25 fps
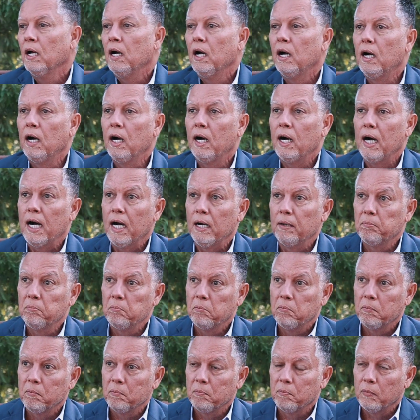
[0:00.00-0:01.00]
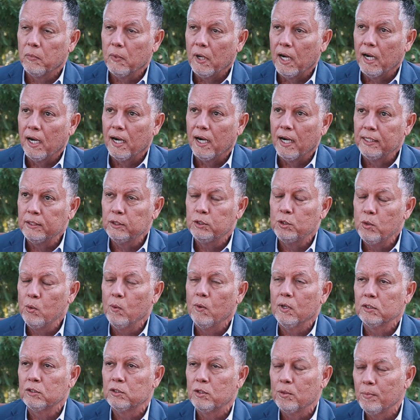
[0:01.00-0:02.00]
I do
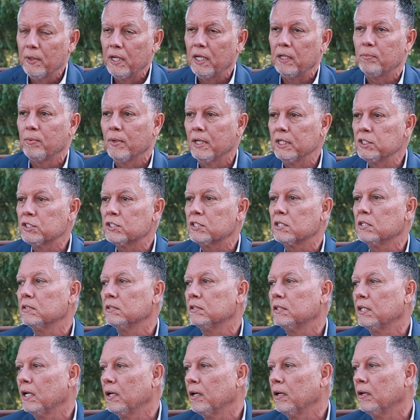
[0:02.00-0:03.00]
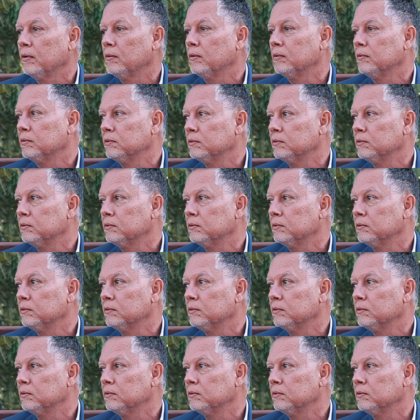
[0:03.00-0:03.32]
want to make mention that